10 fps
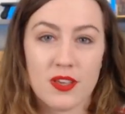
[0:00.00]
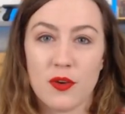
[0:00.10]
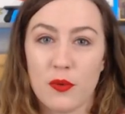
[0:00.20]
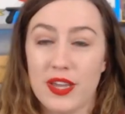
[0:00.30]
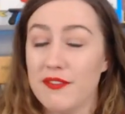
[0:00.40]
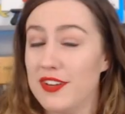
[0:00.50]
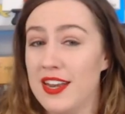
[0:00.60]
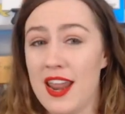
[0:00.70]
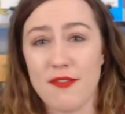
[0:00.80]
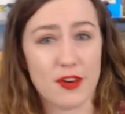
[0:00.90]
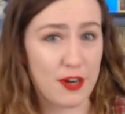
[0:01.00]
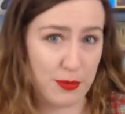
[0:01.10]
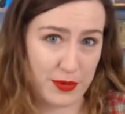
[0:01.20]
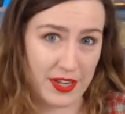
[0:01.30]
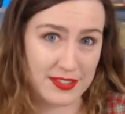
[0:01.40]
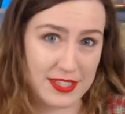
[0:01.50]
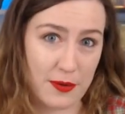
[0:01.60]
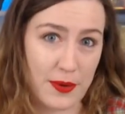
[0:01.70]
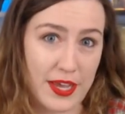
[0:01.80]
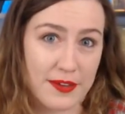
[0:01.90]
We have never heard it pronounced
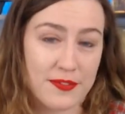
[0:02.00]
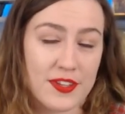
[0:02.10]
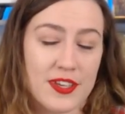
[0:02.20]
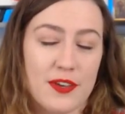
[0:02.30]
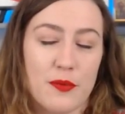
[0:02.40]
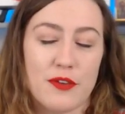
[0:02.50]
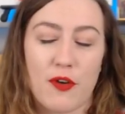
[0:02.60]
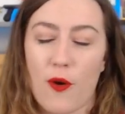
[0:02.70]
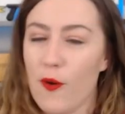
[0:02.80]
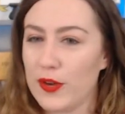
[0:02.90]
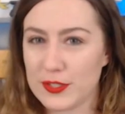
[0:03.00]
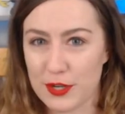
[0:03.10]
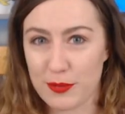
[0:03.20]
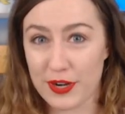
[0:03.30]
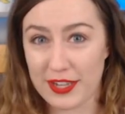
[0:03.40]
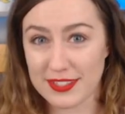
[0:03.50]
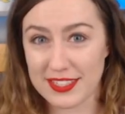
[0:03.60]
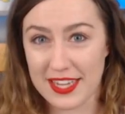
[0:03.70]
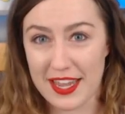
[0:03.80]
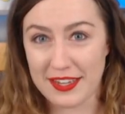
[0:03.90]
that way. We've always heard it pronounced
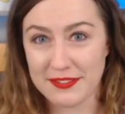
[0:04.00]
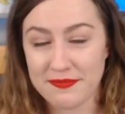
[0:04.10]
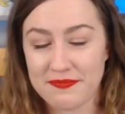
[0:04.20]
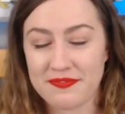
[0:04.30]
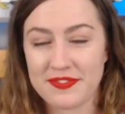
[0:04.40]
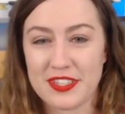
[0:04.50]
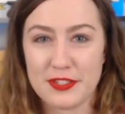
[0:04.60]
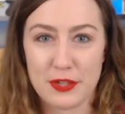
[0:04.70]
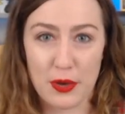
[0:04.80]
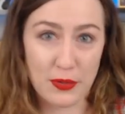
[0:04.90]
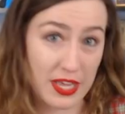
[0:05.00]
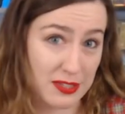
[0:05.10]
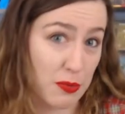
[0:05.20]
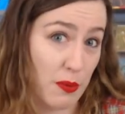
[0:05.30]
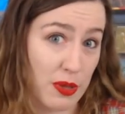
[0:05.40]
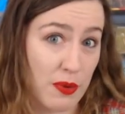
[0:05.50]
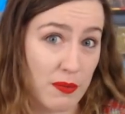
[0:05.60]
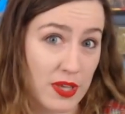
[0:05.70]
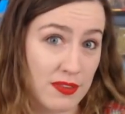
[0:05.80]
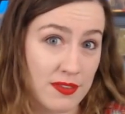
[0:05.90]
Catan, so that's what we went
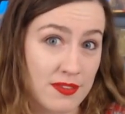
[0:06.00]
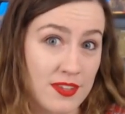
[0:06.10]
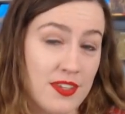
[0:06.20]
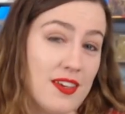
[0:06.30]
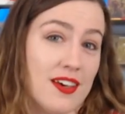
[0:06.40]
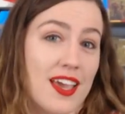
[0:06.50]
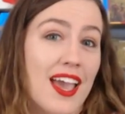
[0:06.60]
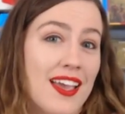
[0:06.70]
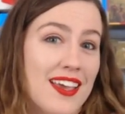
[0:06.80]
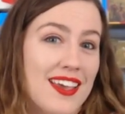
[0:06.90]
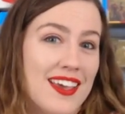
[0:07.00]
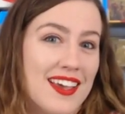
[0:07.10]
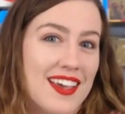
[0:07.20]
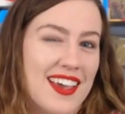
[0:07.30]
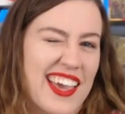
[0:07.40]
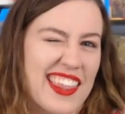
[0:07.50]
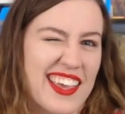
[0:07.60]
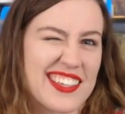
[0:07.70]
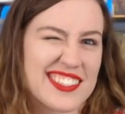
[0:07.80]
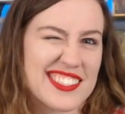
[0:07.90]
with. Okay? Okay, thanks.